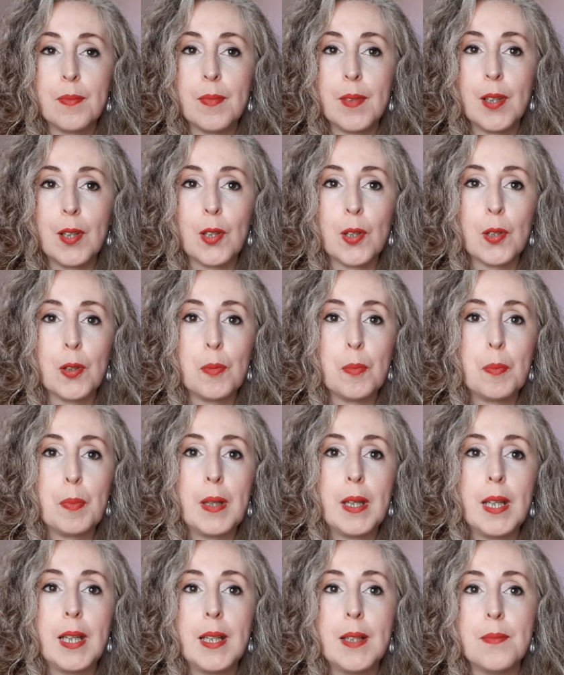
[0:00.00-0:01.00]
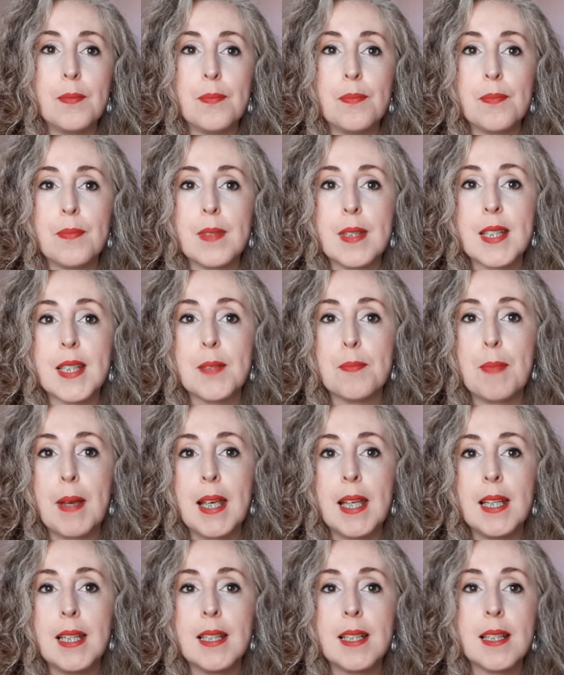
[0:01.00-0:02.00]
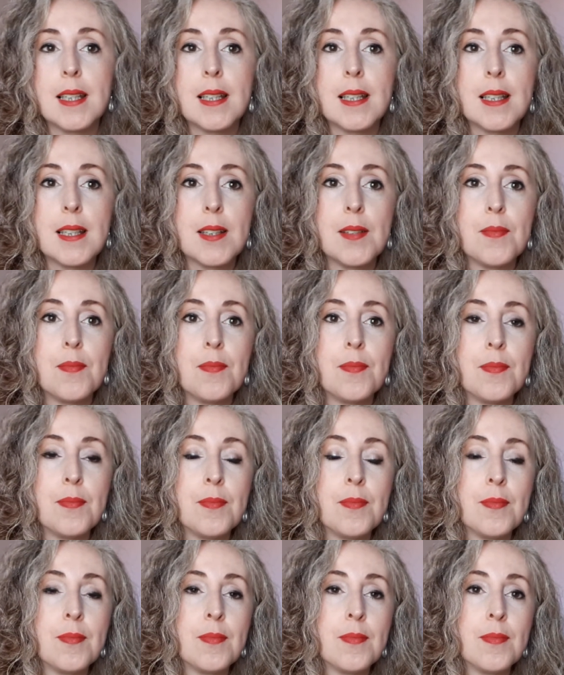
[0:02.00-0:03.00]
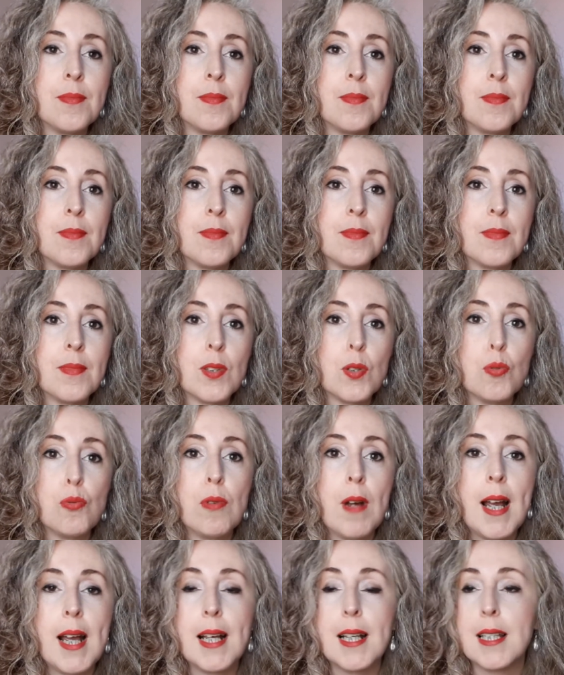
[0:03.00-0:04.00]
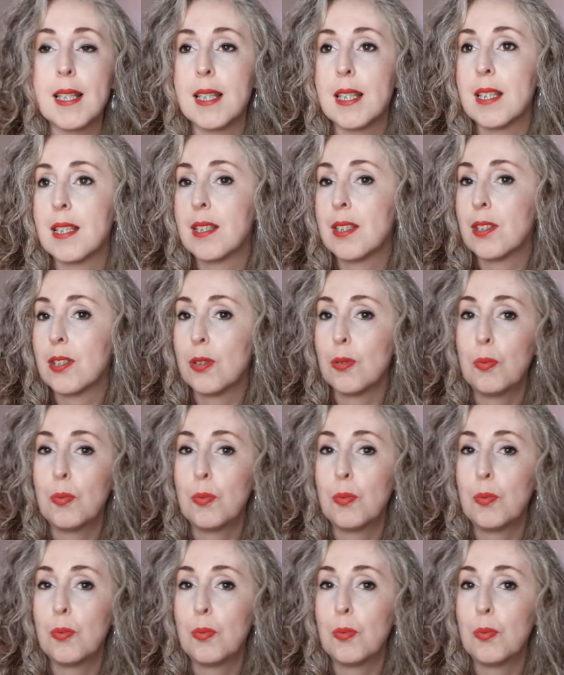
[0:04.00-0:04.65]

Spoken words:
It could be space, to rest, to